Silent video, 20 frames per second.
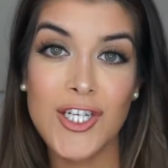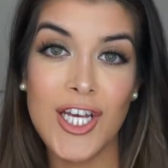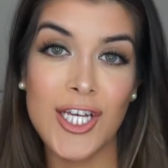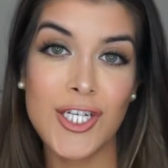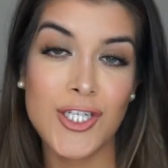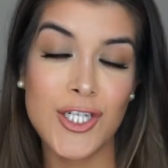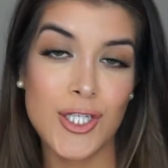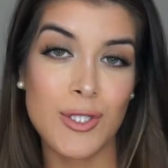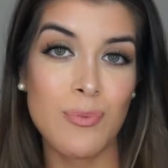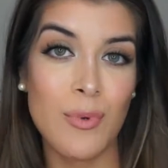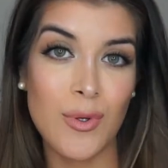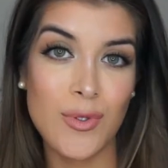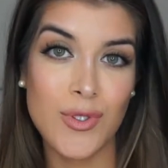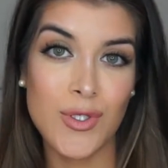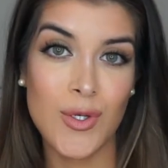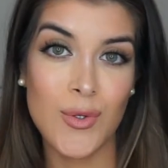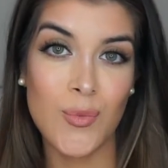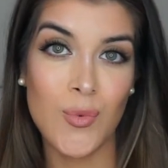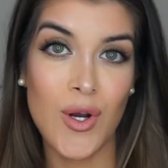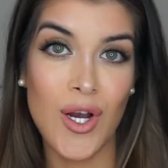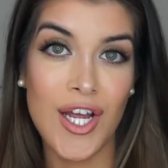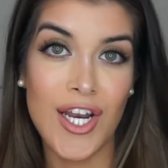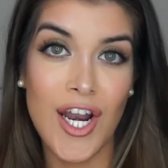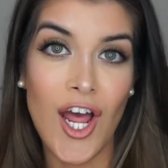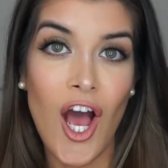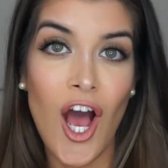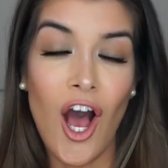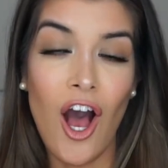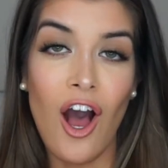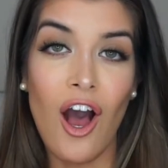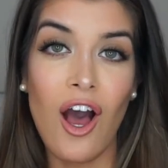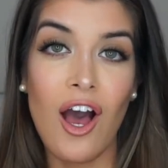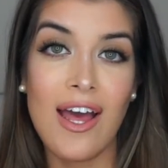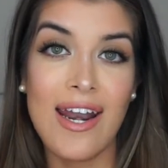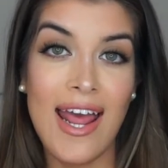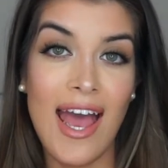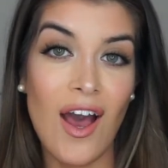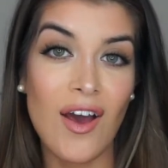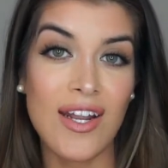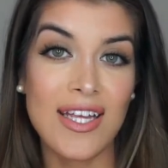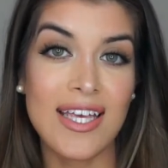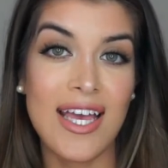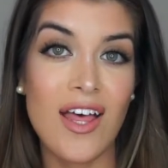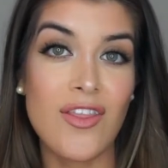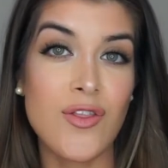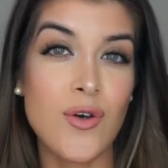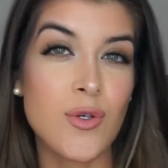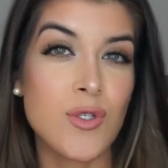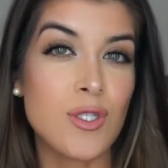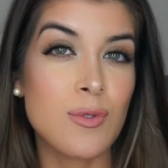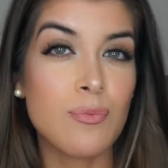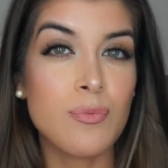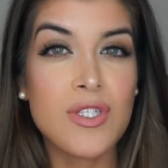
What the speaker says: I just posted one on how to get those